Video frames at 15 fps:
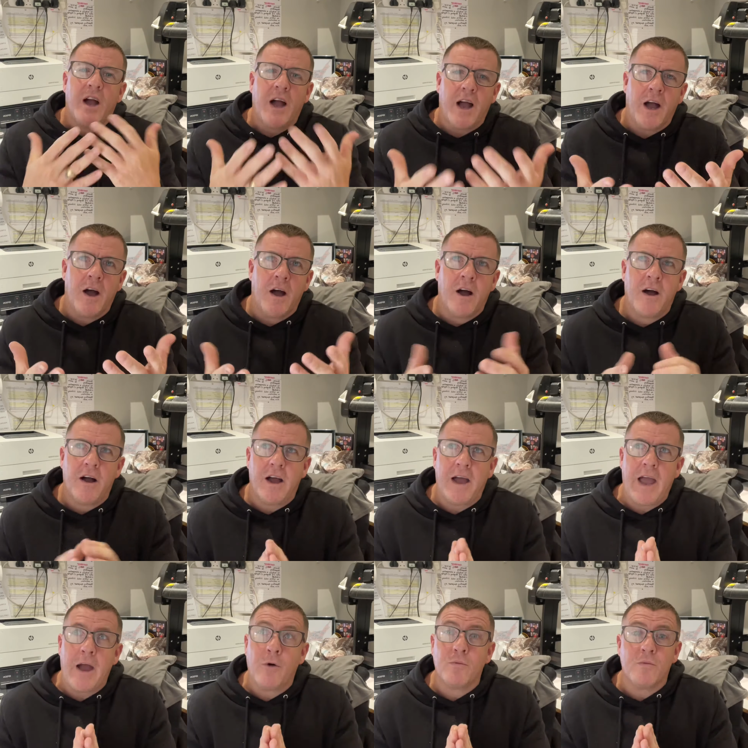
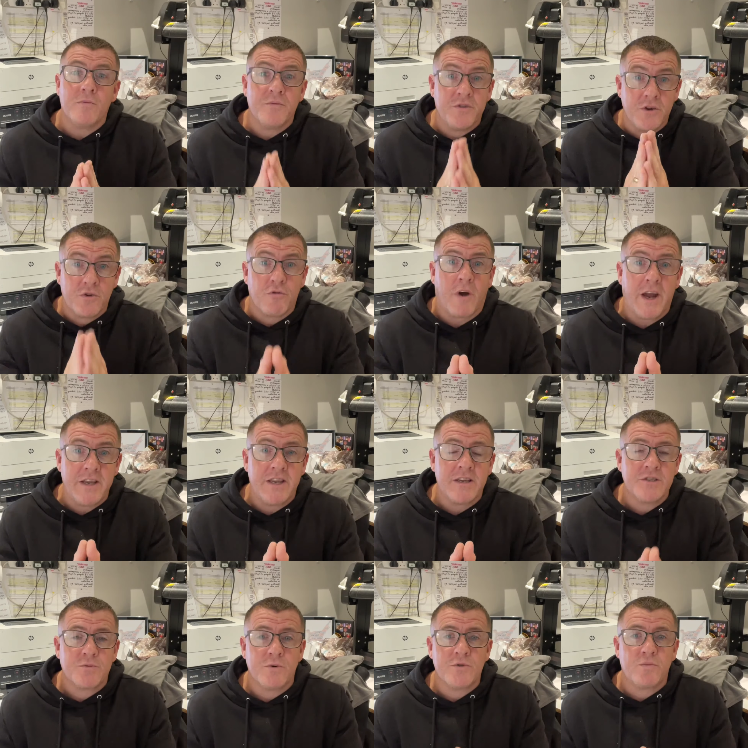the
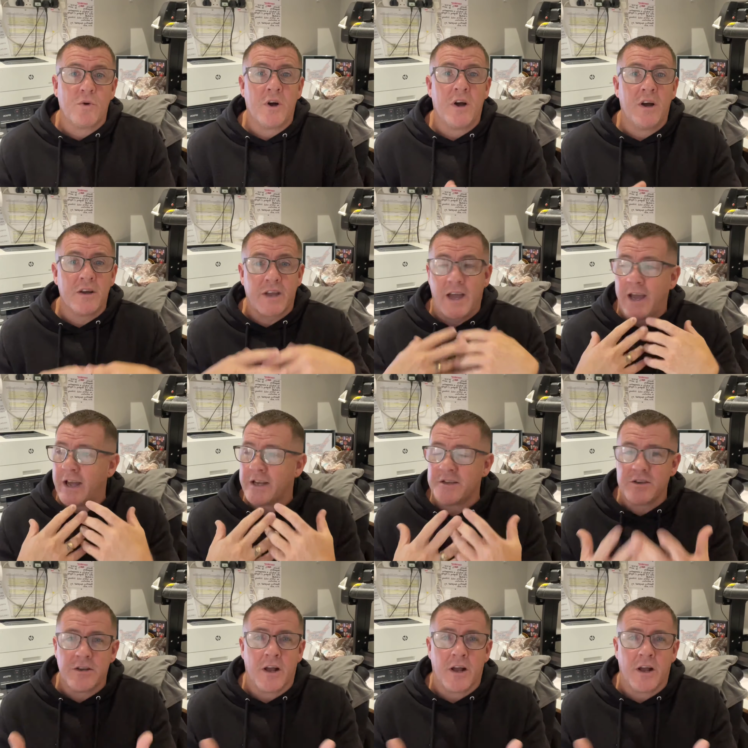gradings would work, and,